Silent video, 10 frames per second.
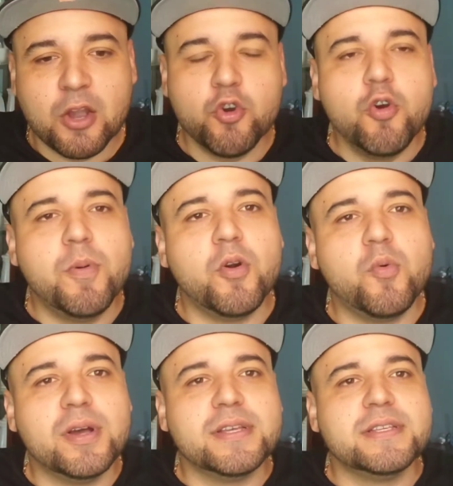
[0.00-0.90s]
Uber
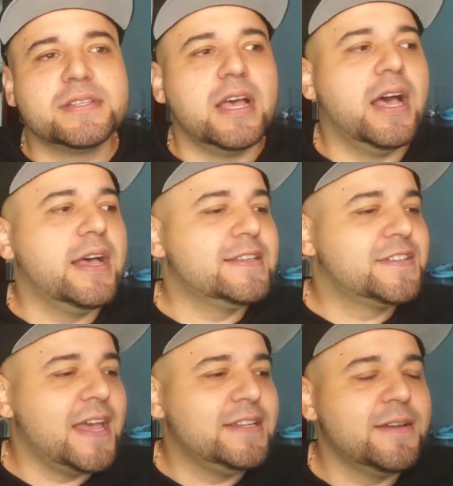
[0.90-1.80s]
was
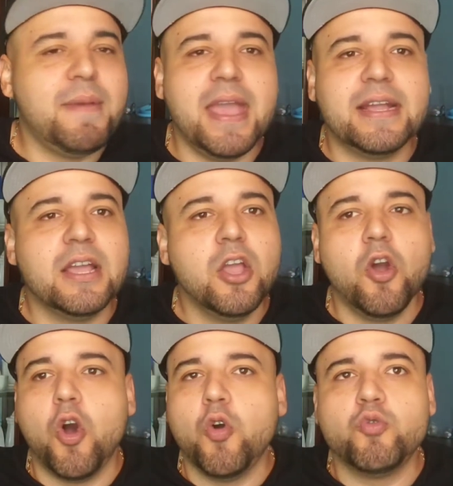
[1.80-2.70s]
said to make,
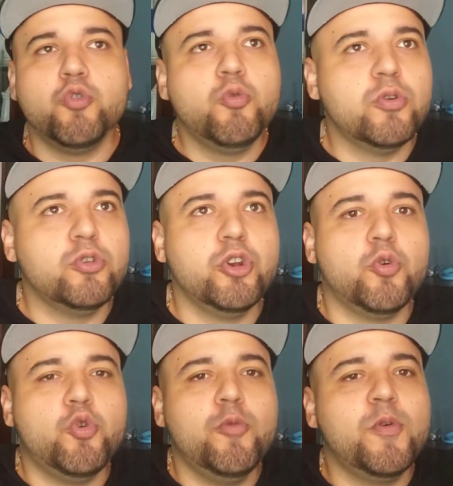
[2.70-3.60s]

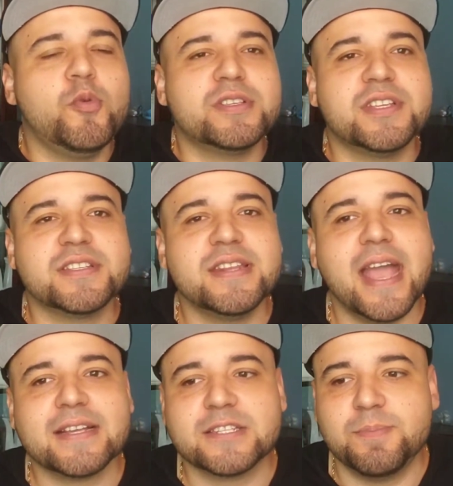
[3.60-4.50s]
Uber was this
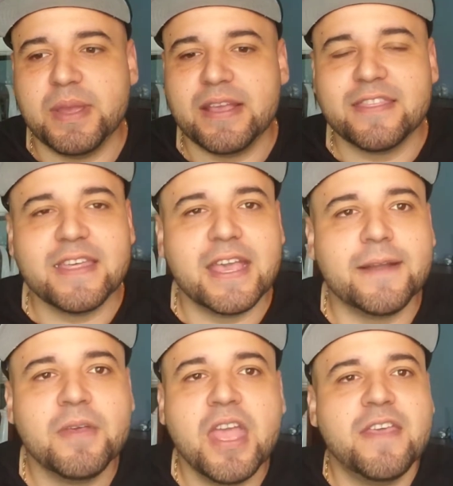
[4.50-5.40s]
next big thing.